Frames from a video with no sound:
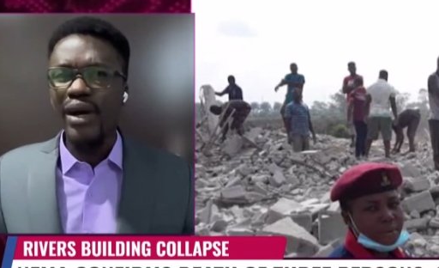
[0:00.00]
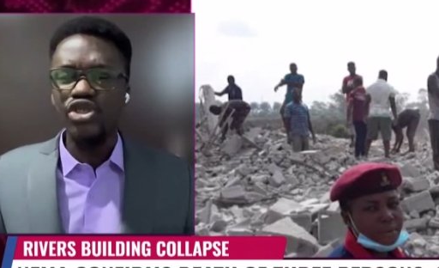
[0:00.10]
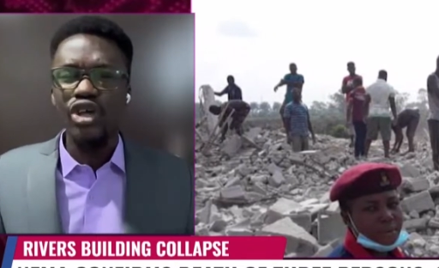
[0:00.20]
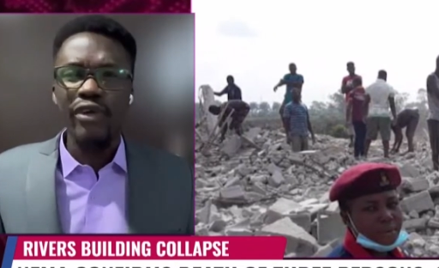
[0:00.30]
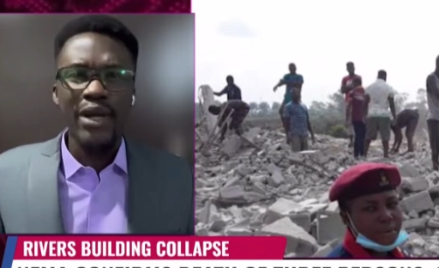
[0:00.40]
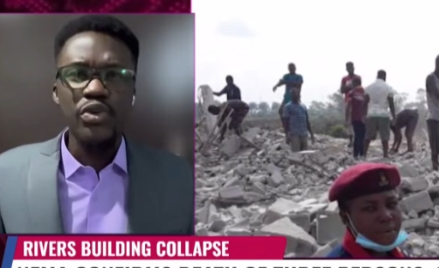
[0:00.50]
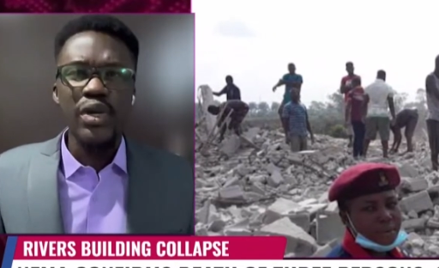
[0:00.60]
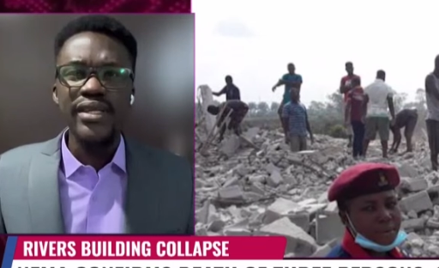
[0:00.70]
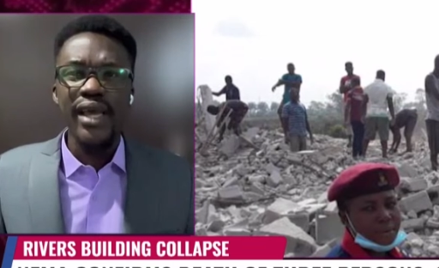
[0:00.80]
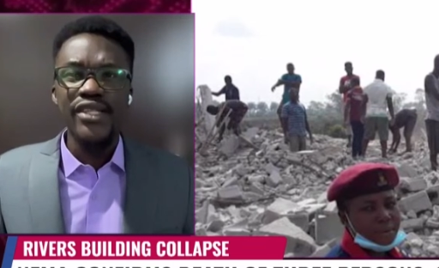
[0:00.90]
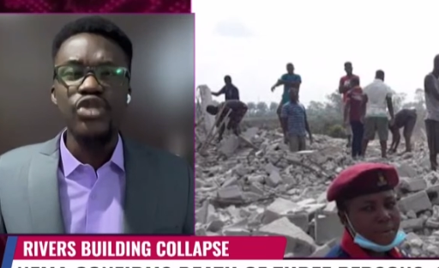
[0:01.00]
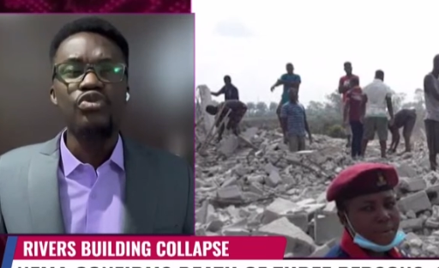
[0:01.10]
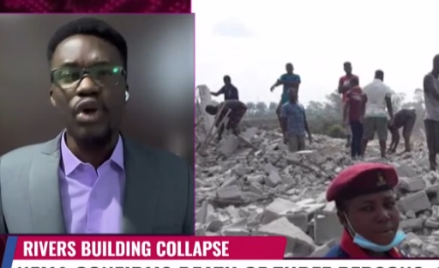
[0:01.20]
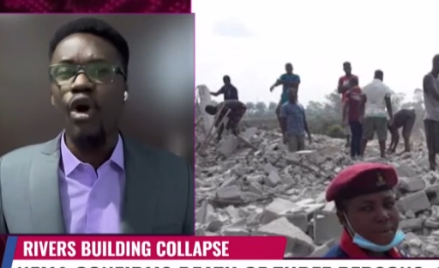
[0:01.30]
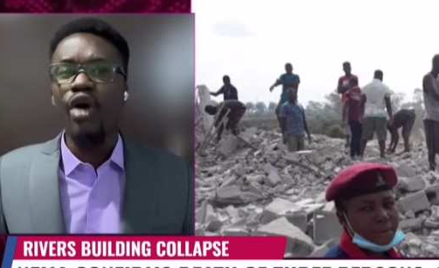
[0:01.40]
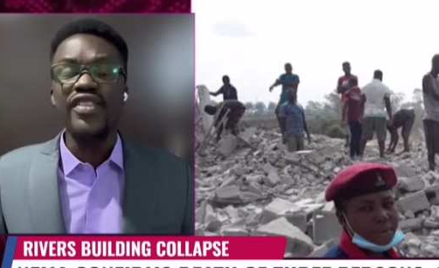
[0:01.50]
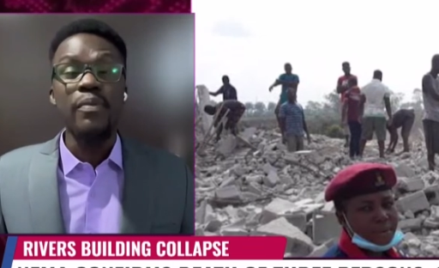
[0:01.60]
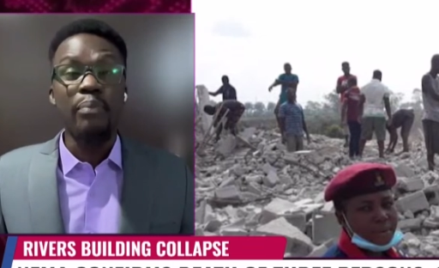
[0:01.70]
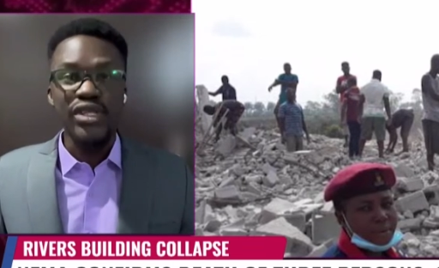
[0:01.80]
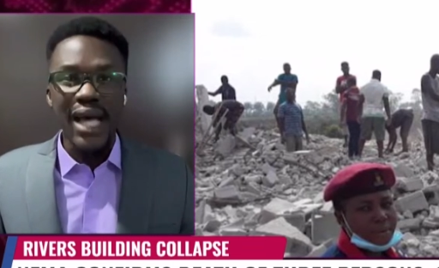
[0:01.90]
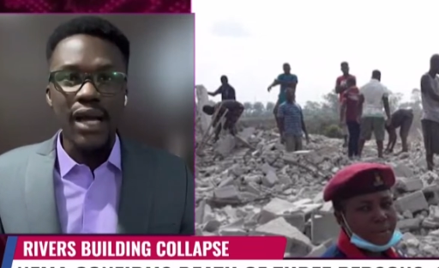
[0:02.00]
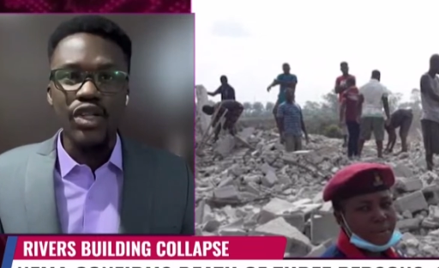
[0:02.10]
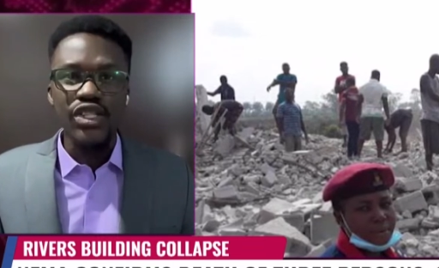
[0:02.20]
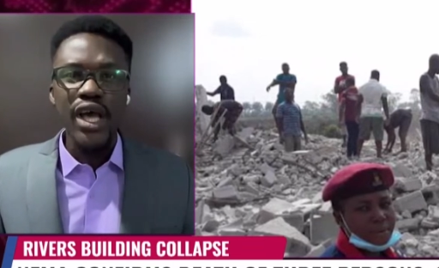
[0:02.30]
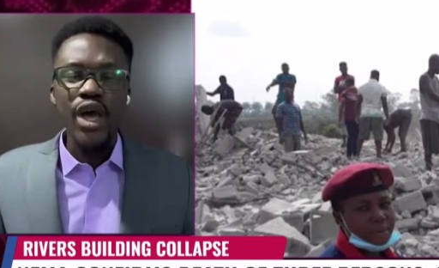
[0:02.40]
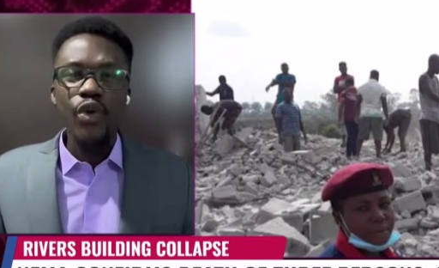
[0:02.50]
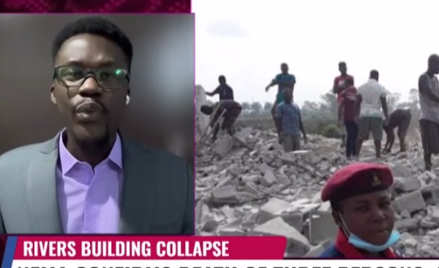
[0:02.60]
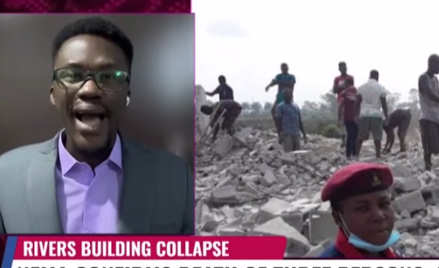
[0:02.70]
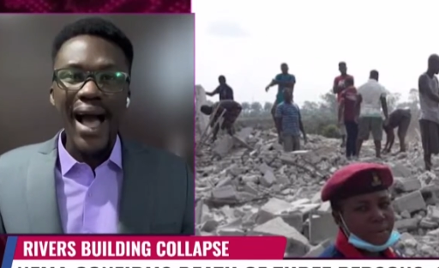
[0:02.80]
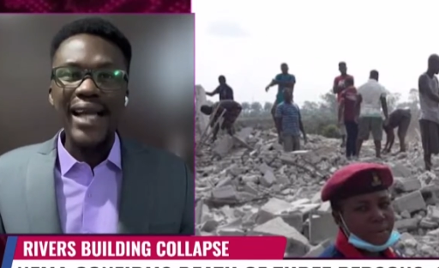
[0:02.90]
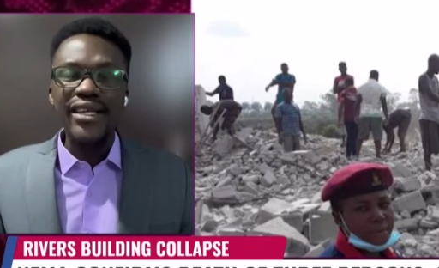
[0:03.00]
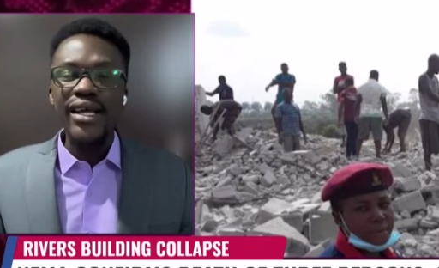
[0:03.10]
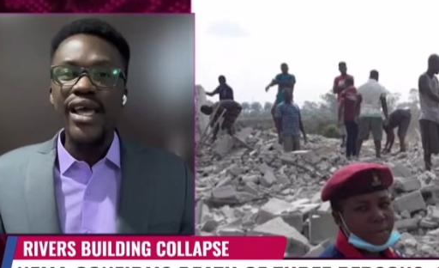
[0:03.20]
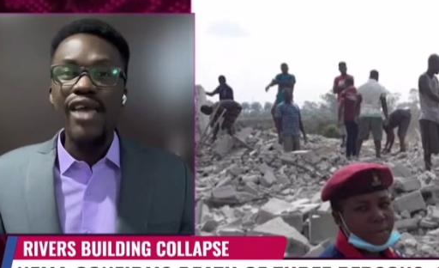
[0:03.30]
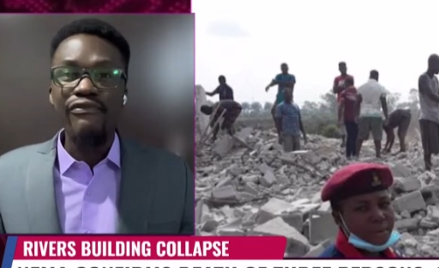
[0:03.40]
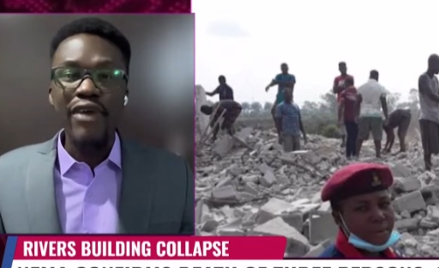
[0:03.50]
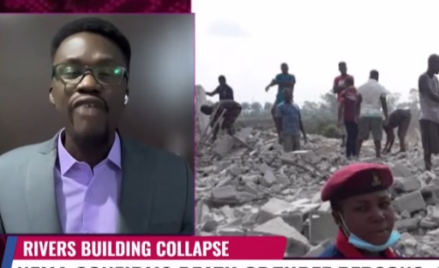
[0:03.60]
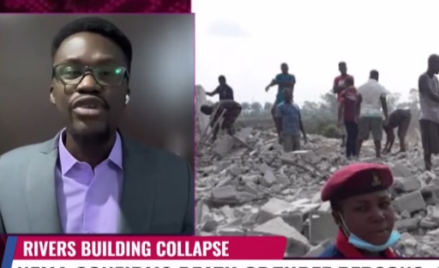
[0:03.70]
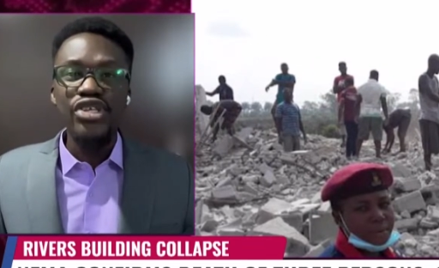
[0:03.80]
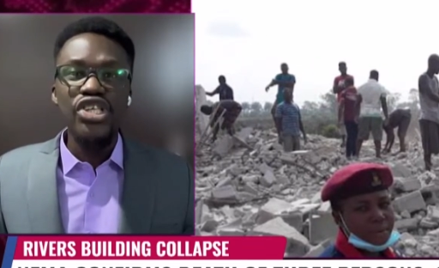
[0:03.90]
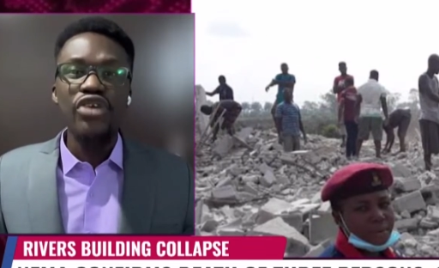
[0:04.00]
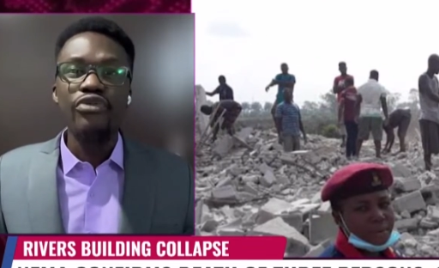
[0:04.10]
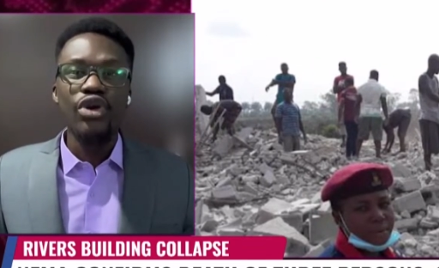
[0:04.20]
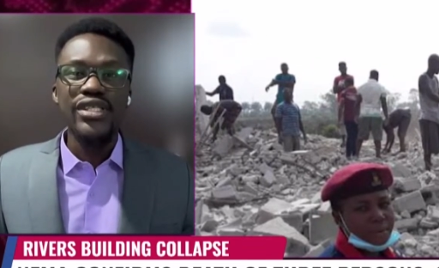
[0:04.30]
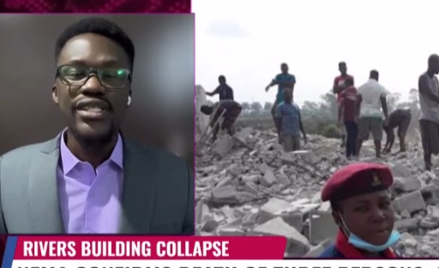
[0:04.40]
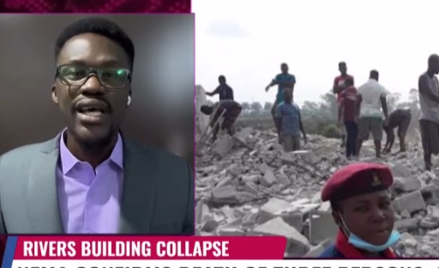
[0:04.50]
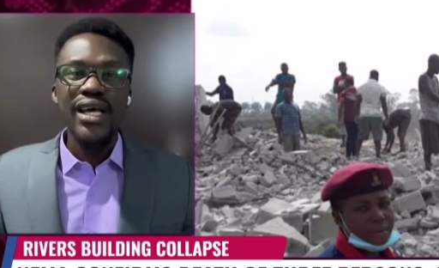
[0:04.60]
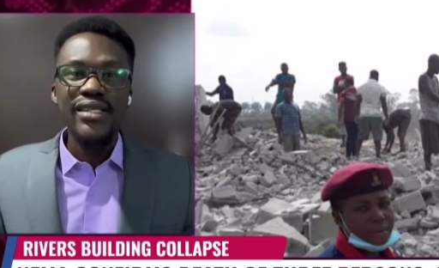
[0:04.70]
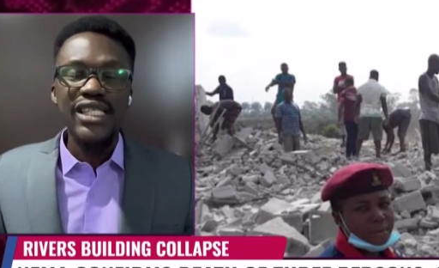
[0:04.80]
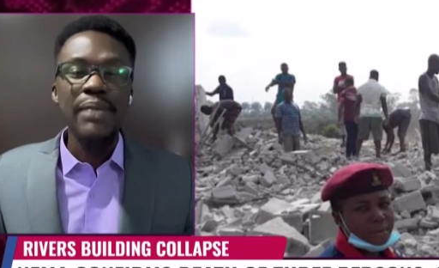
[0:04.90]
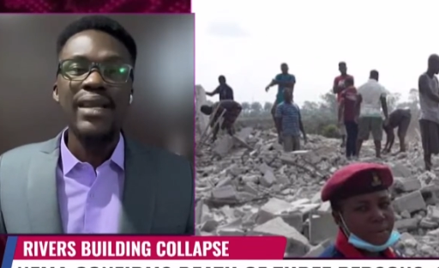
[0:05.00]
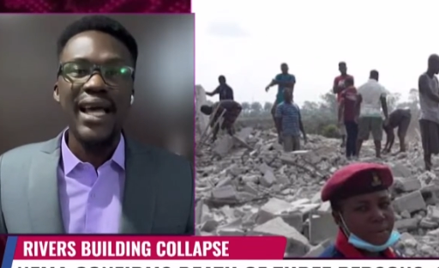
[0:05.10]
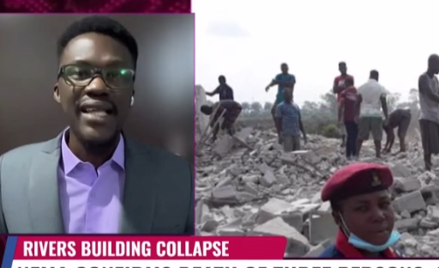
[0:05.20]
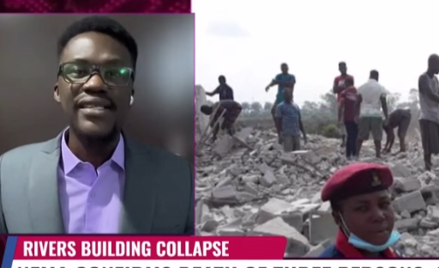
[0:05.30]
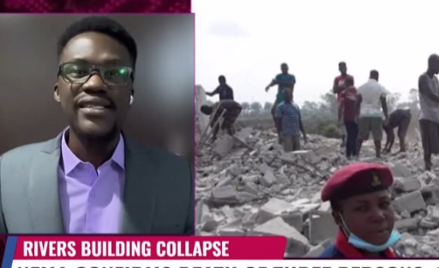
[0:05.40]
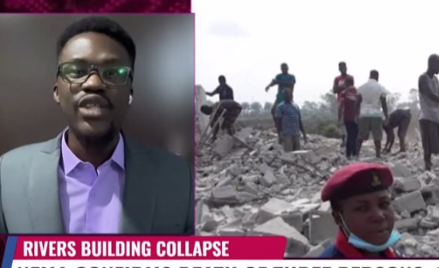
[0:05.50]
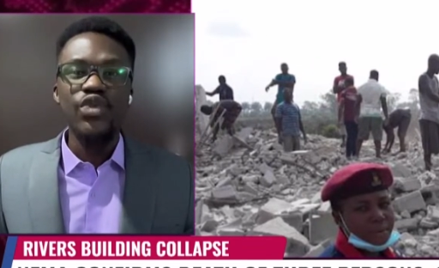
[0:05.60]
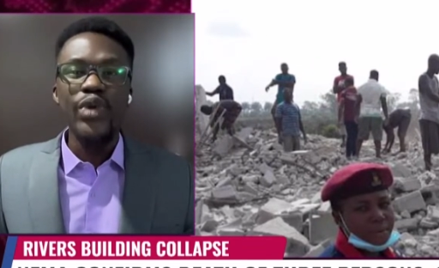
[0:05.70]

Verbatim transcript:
Speaker 1: I'll take you back to November 2018. Recall that in Port Harcourt, we had a very serious similar